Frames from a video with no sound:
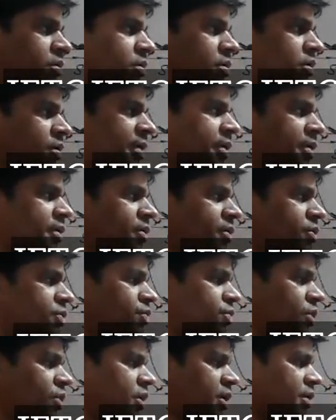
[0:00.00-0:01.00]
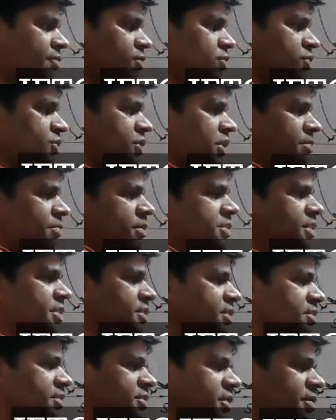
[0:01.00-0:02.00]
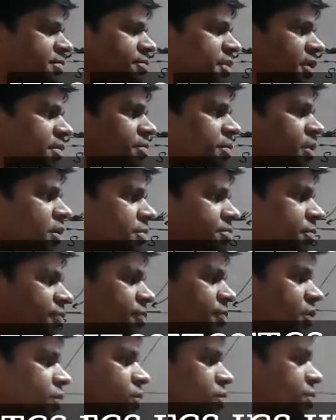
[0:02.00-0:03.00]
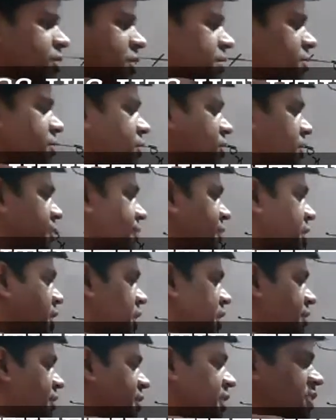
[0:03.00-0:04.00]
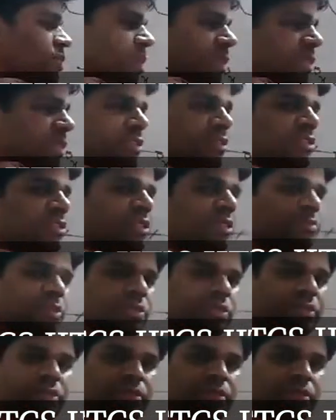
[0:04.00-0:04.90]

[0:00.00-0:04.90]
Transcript: All right. You will not have two stables at the same time. Between two stables, you will definitely have at least one unstable.